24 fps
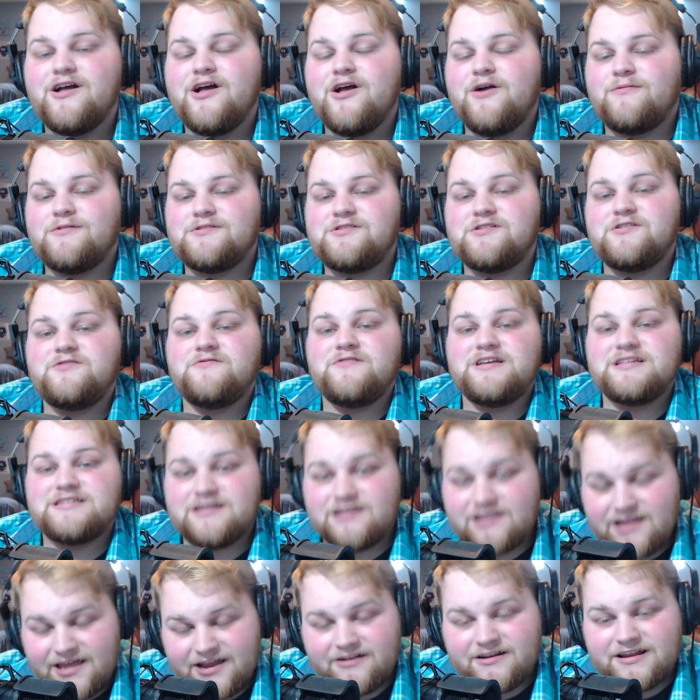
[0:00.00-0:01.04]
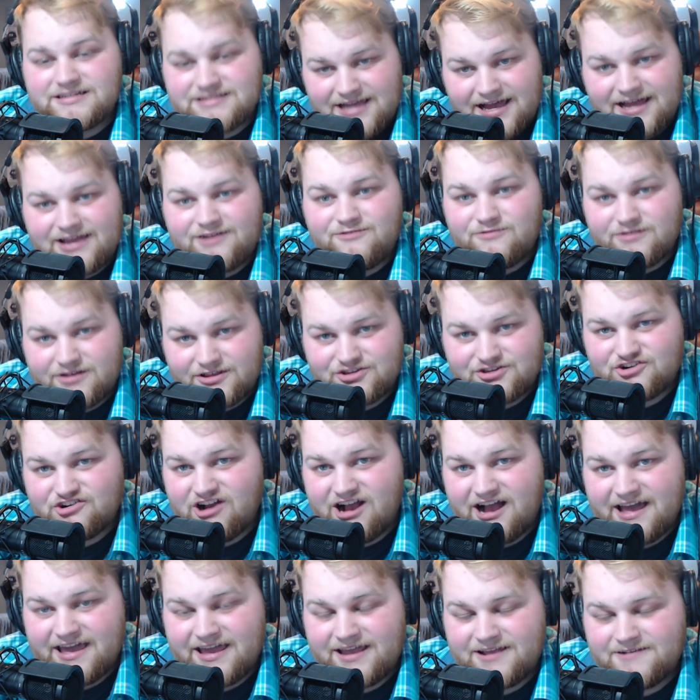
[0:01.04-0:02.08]
What they're doing is hilarious. I want to
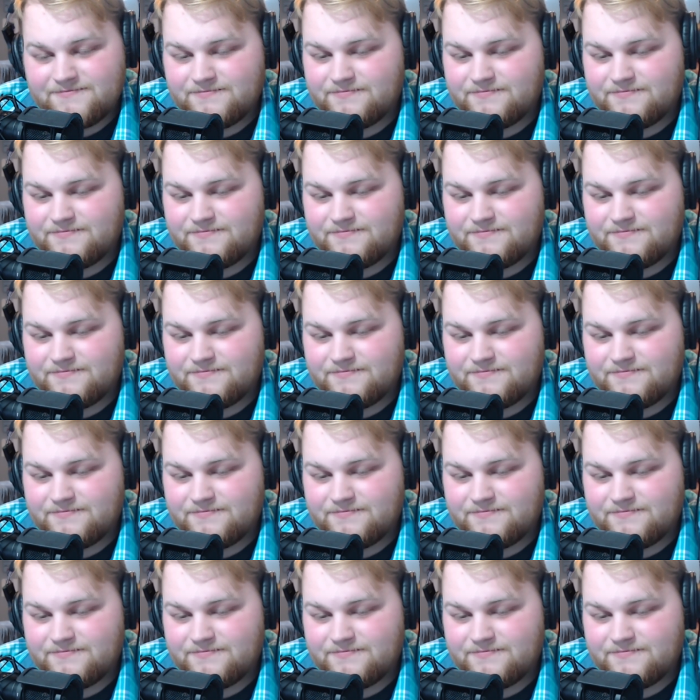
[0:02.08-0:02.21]
try.